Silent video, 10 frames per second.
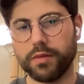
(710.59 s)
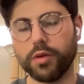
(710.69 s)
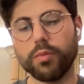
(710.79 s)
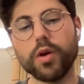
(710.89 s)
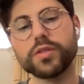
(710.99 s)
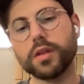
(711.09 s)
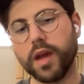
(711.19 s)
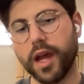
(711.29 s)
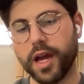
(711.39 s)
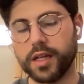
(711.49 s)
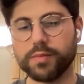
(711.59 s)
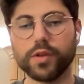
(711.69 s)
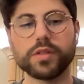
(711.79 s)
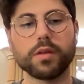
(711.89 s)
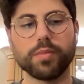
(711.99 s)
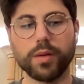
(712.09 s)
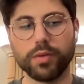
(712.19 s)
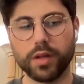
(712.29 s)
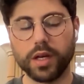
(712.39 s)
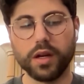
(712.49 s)
You know, most of the hacks, most of the
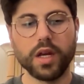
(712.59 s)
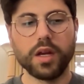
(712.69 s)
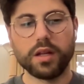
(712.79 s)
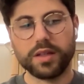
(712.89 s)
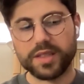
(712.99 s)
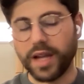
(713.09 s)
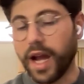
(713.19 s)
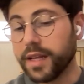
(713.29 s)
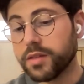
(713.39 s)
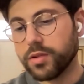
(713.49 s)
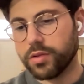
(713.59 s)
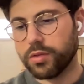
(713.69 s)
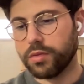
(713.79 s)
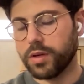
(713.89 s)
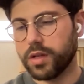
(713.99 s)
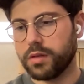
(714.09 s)
people that decide to do